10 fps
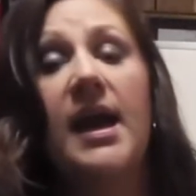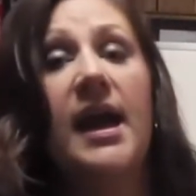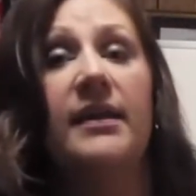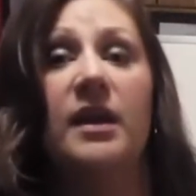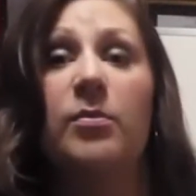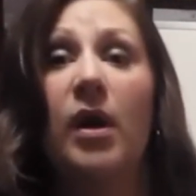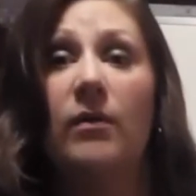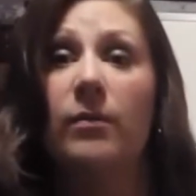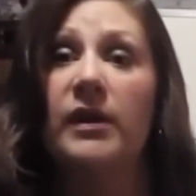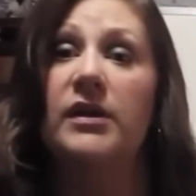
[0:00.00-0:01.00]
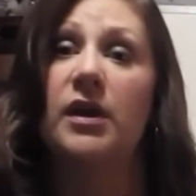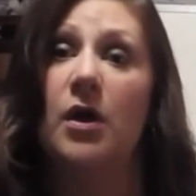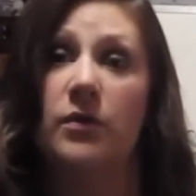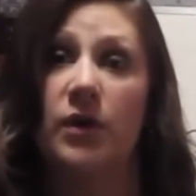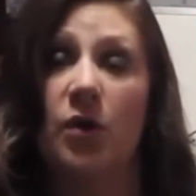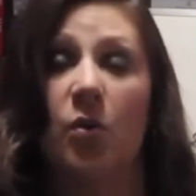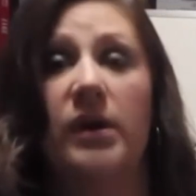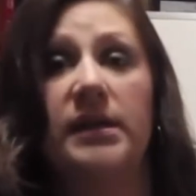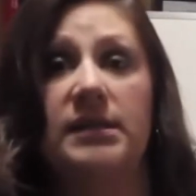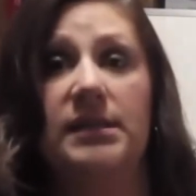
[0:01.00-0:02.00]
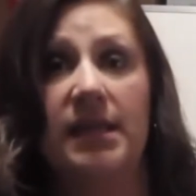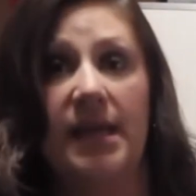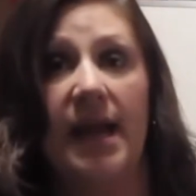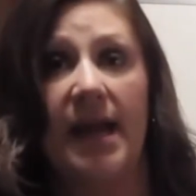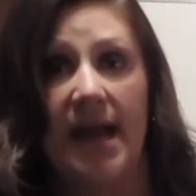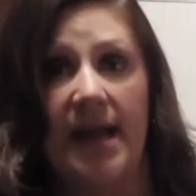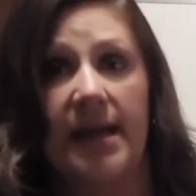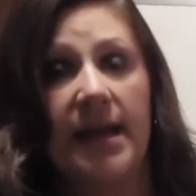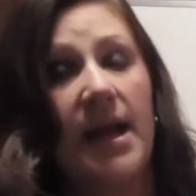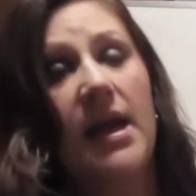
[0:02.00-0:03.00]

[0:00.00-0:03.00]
and they probably know they're going into DKA.